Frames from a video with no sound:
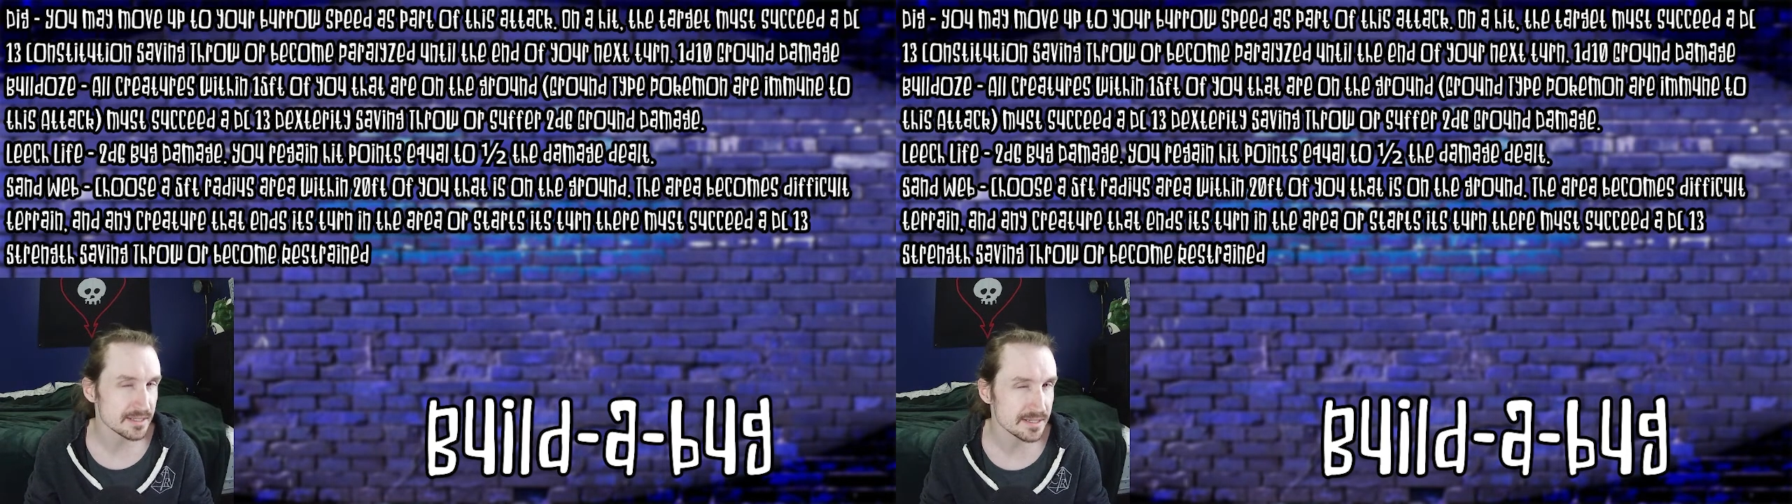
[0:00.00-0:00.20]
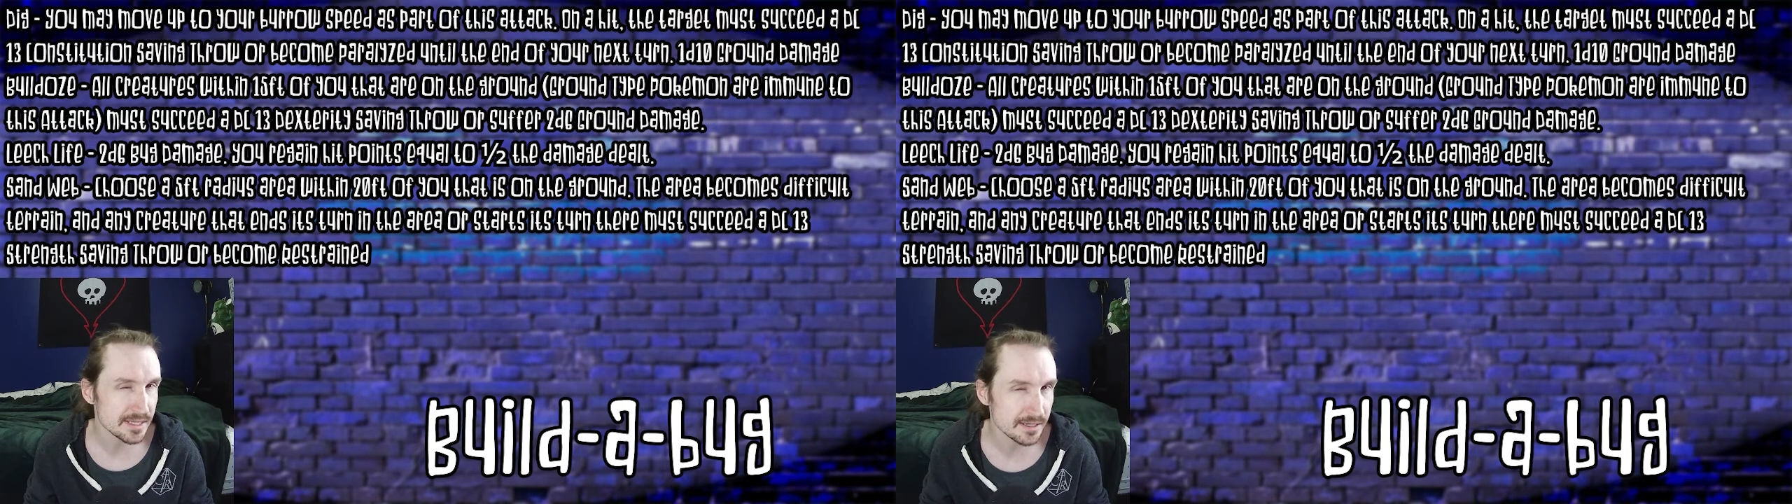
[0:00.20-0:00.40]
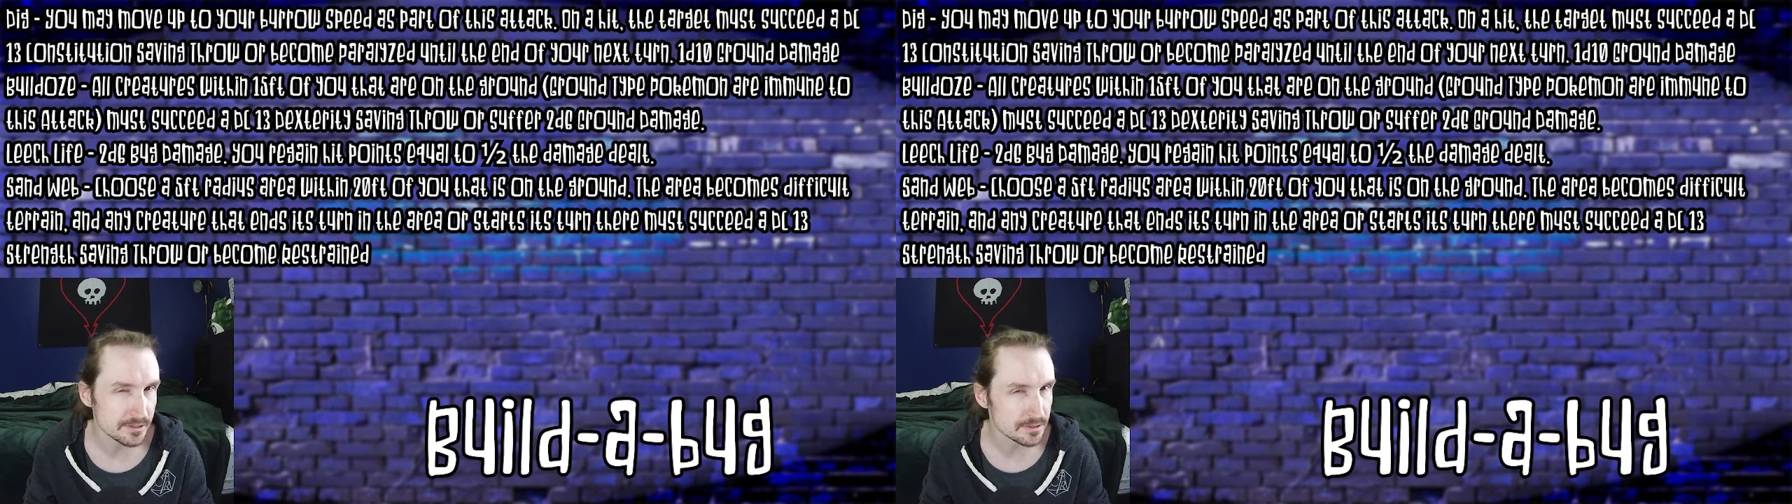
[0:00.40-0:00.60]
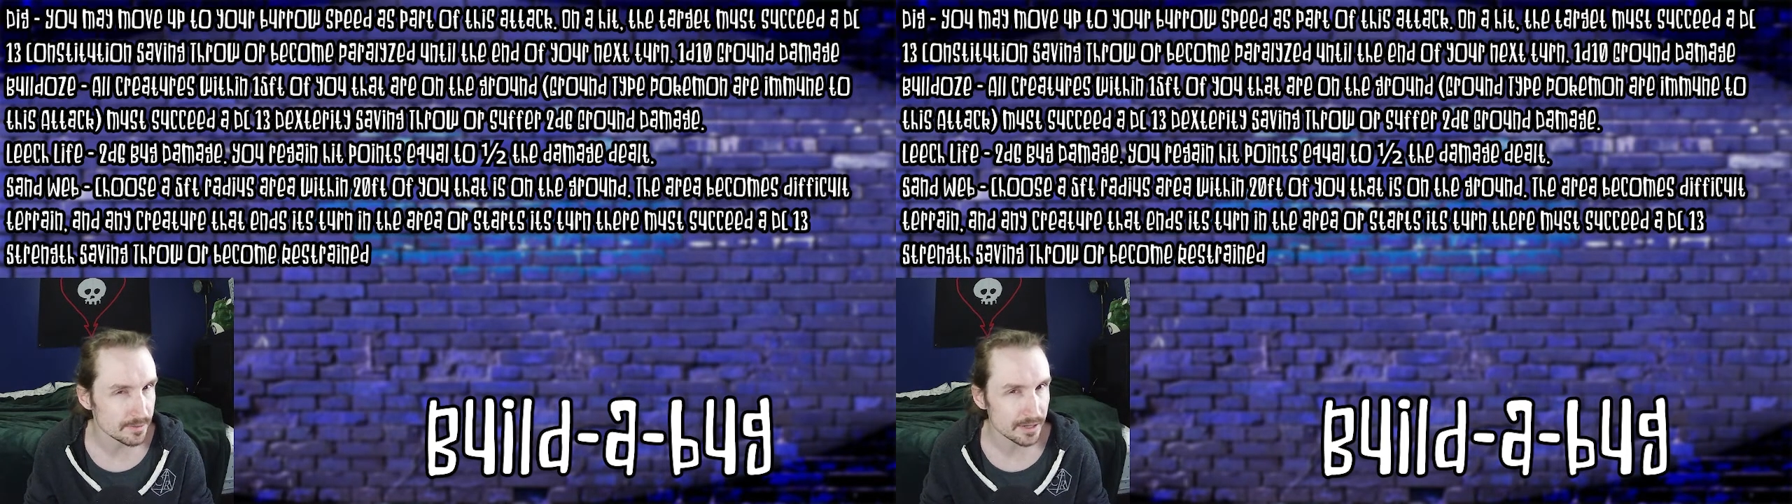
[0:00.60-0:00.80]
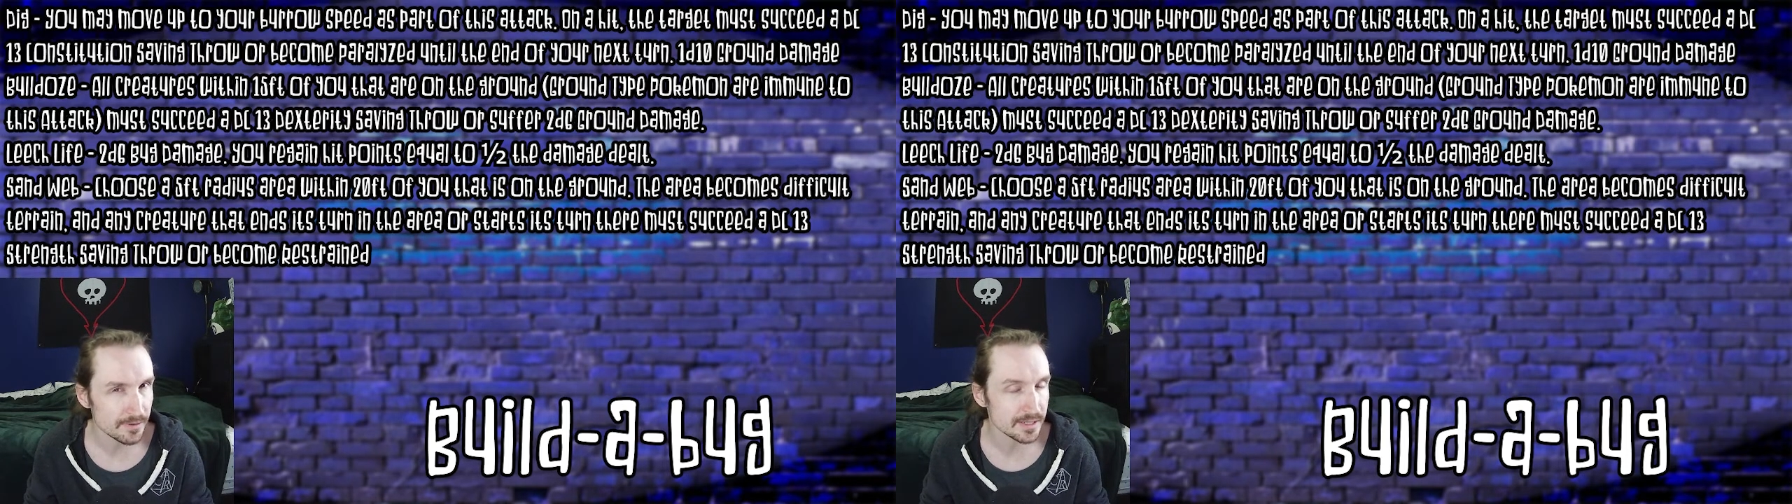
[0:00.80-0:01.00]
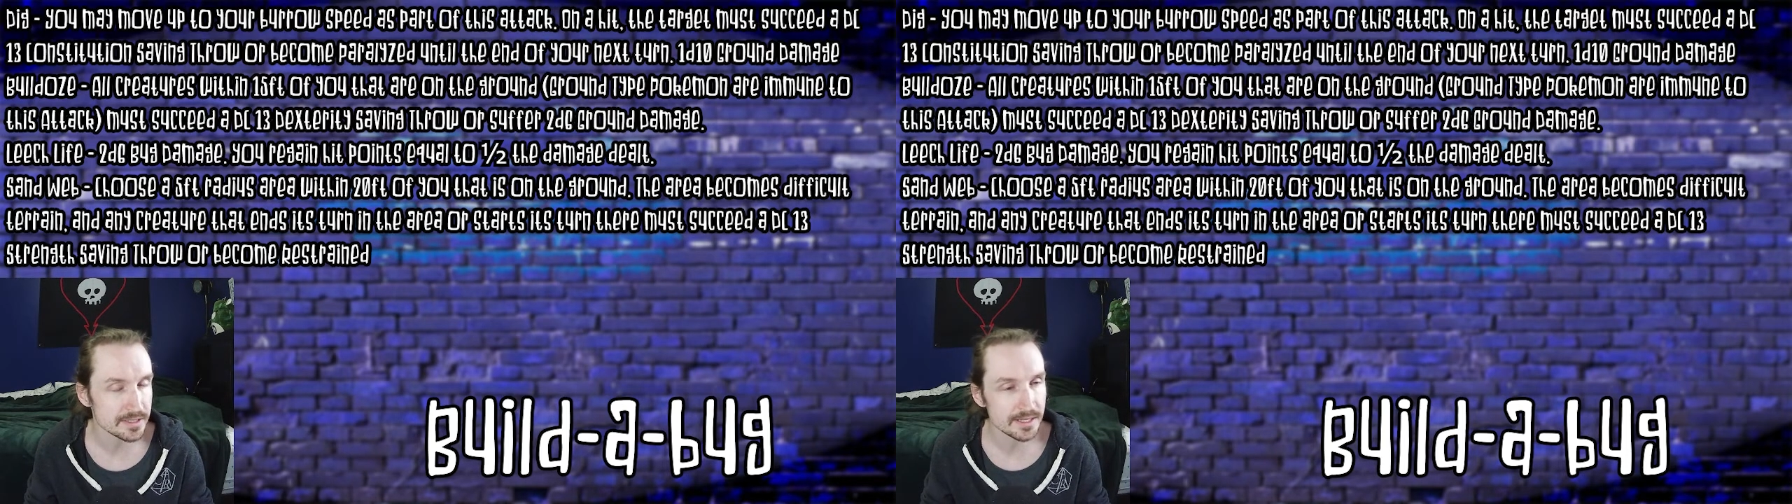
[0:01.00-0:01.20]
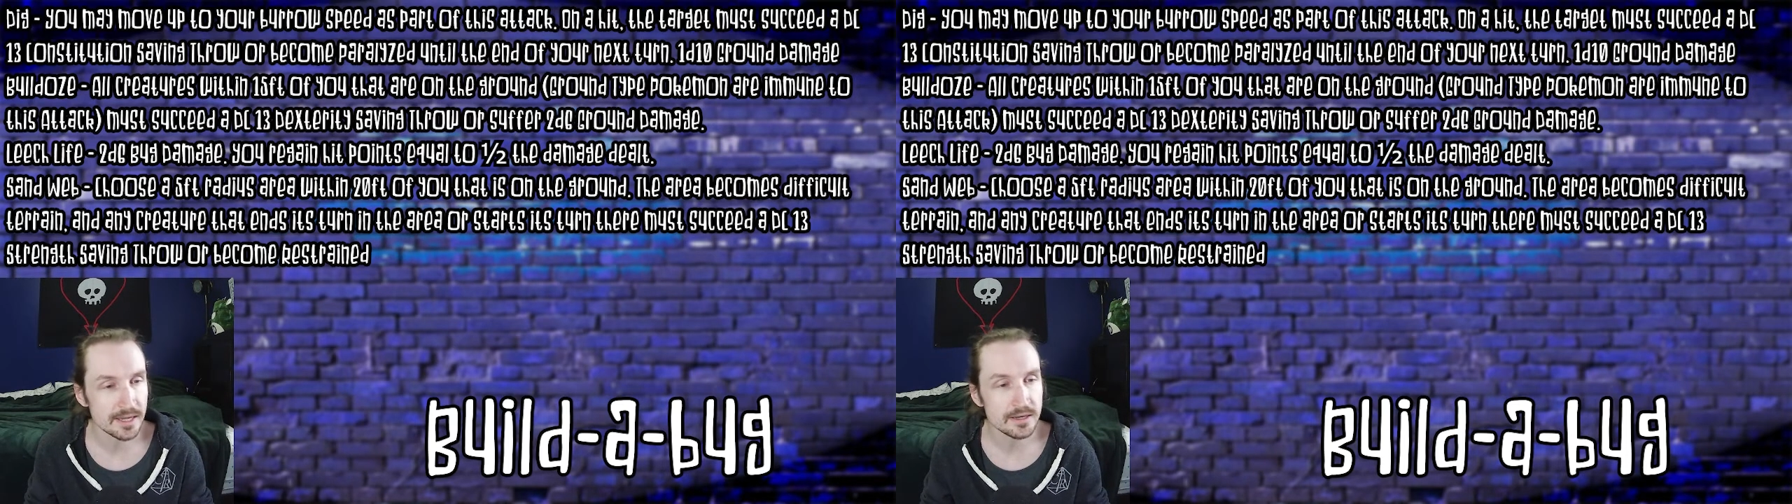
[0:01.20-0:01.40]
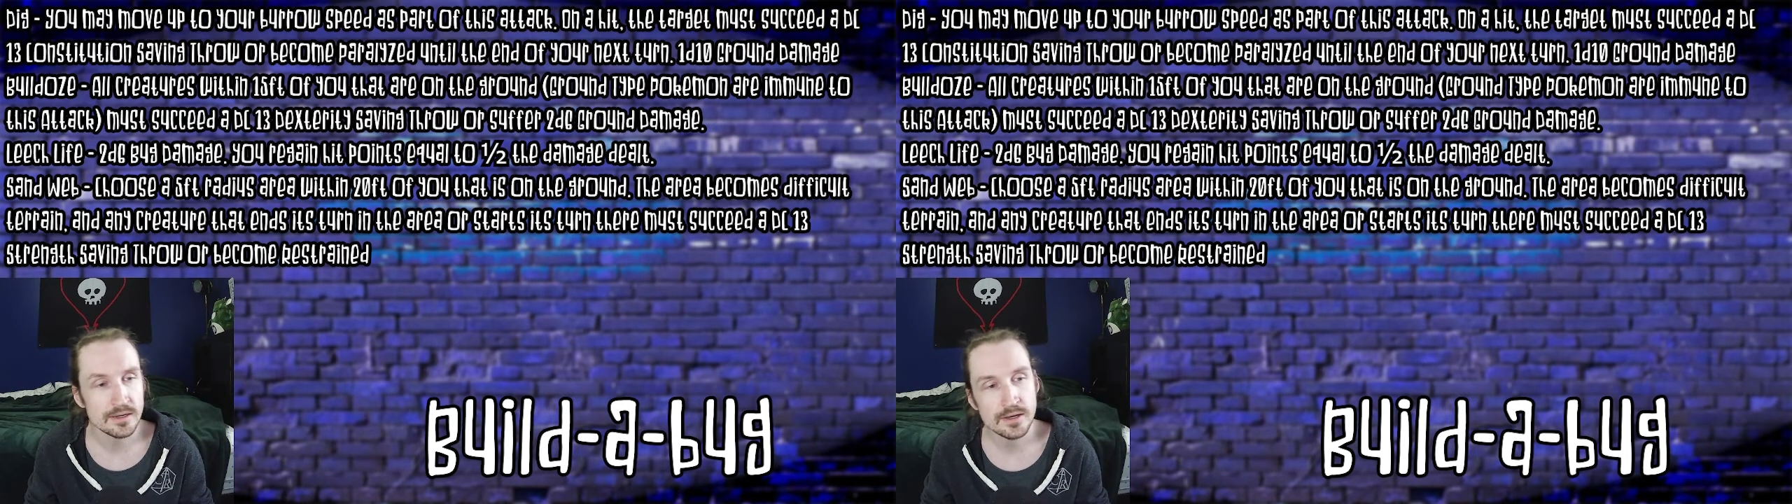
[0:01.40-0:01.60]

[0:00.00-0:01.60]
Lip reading: dig is a better way to say that.